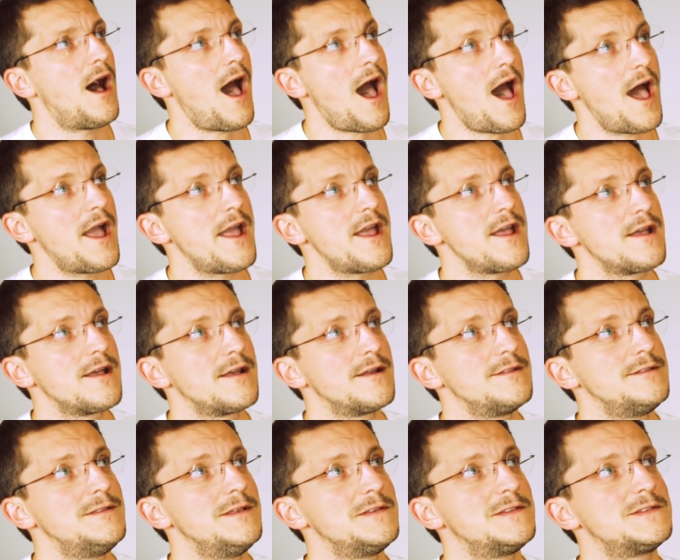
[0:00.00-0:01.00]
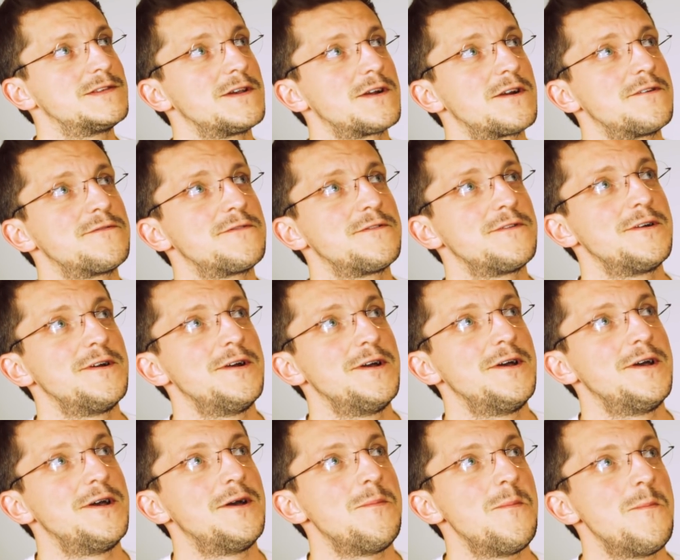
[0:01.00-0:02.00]
I deserve
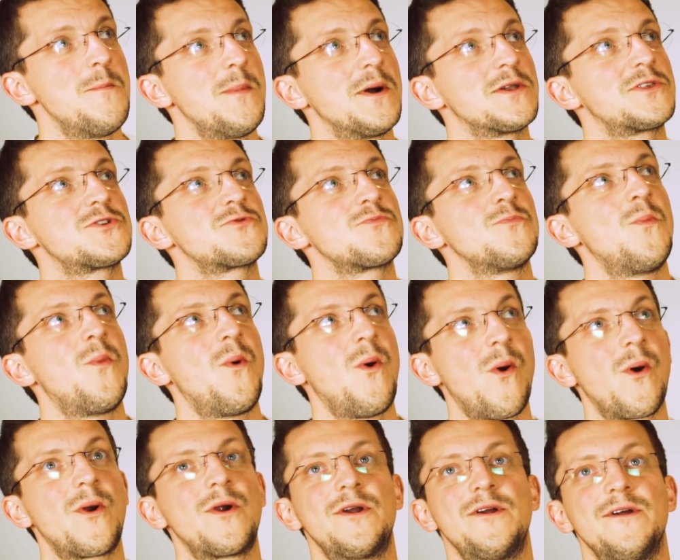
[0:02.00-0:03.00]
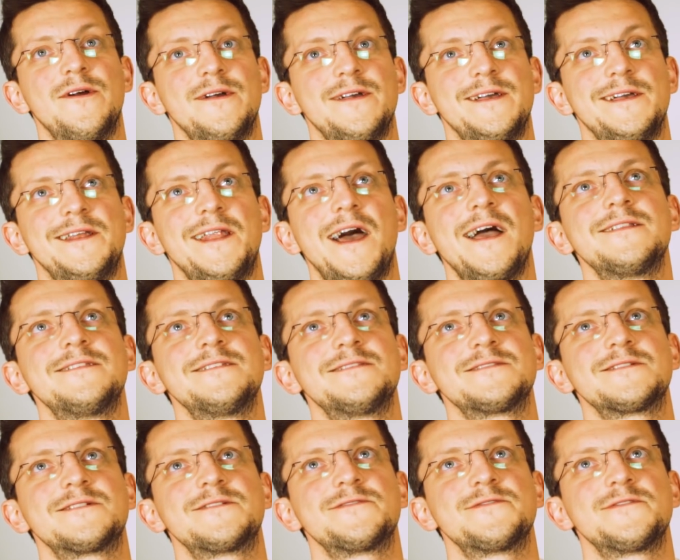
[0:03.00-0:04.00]
much more and I
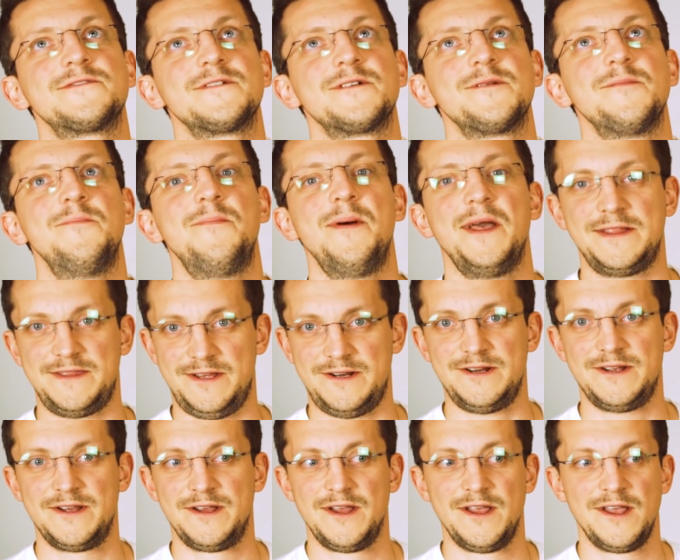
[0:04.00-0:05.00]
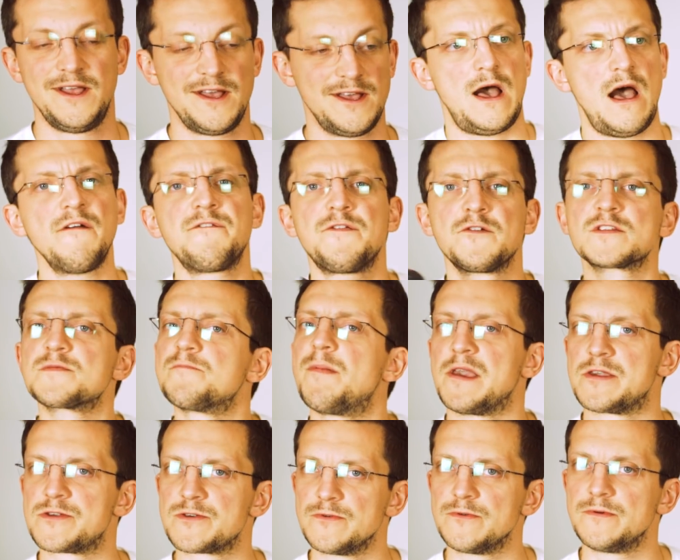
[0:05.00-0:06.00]
deserve better. I feel
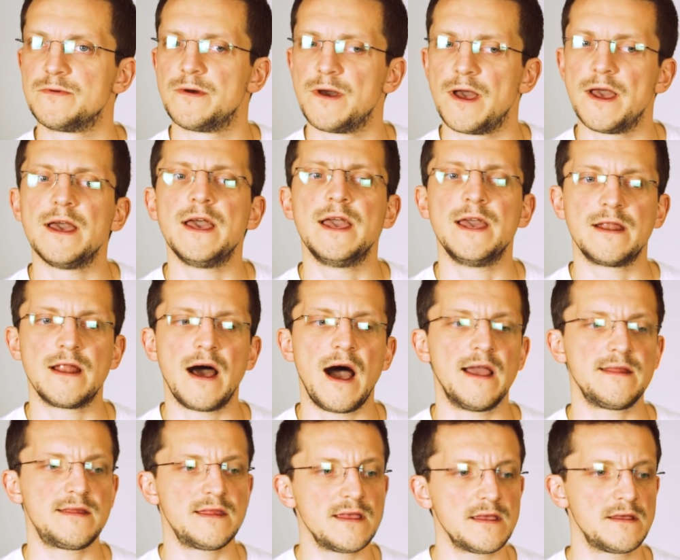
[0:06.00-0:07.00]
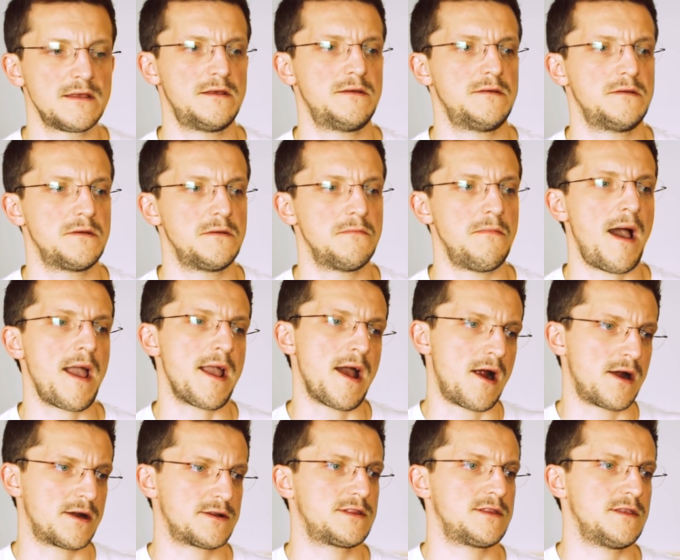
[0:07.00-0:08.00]
special and I think my
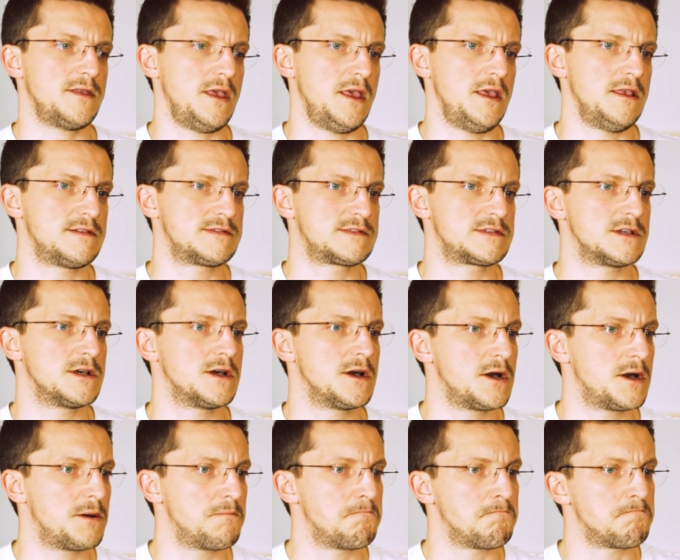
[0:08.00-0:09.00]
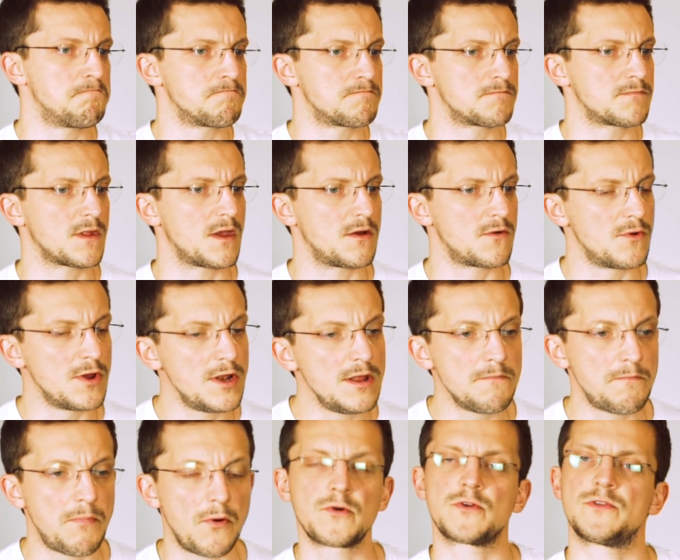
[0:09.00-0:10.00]
art is really
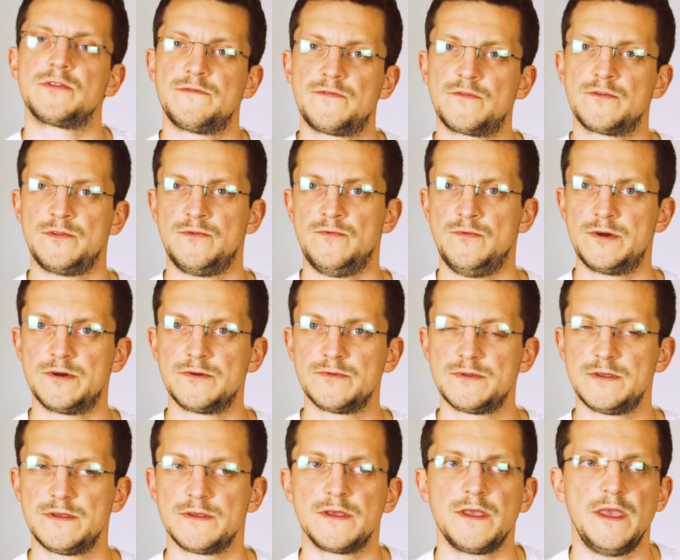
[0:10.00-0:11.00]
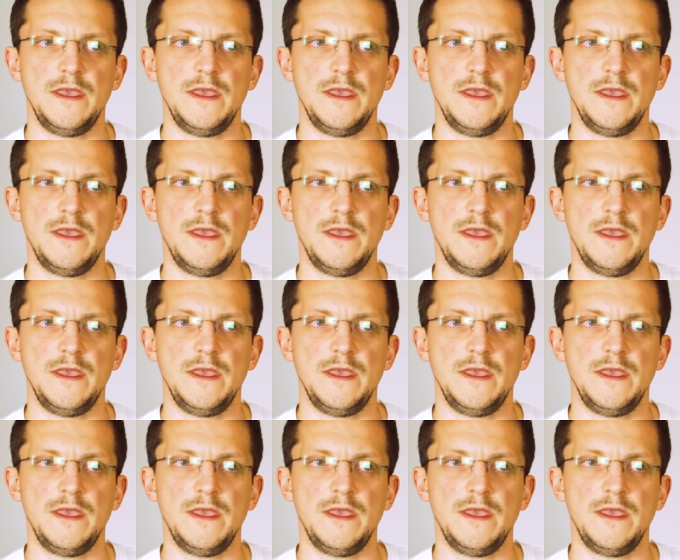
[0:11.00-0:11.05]
important for the world.